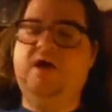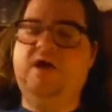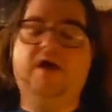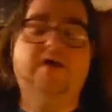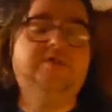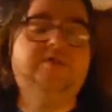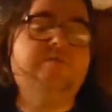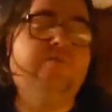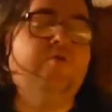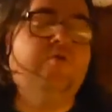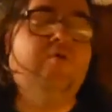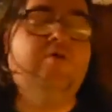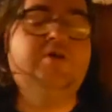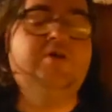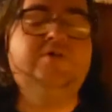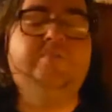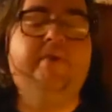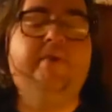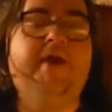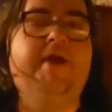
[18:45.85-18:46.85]
That's the
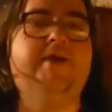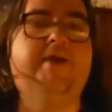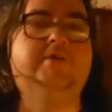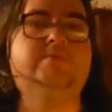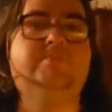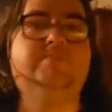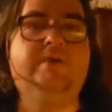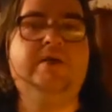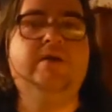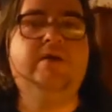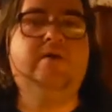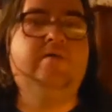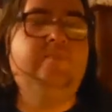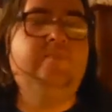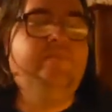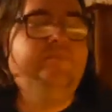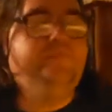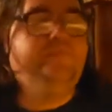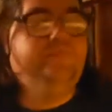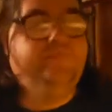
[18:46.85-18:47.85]
poorest man's meal,
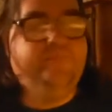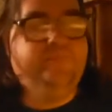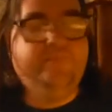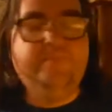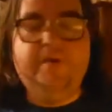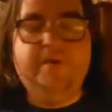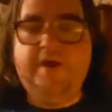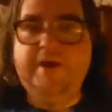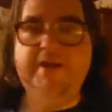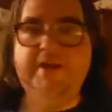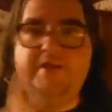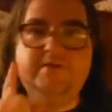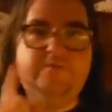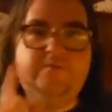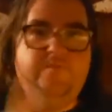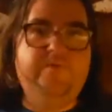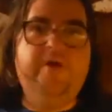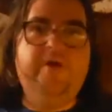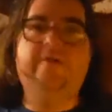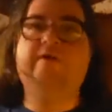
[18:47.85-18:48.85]
but it is
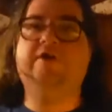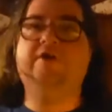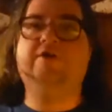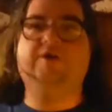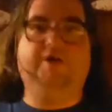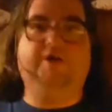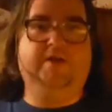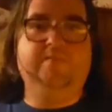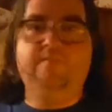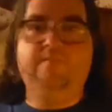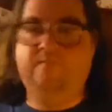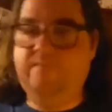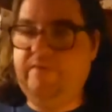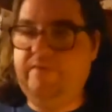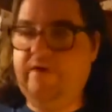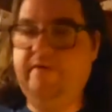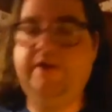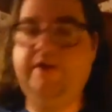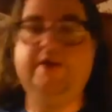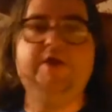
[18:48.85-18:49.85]
very good.
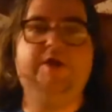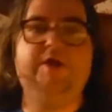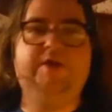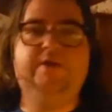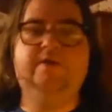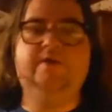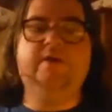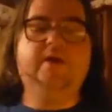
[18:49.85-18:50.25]
Very good.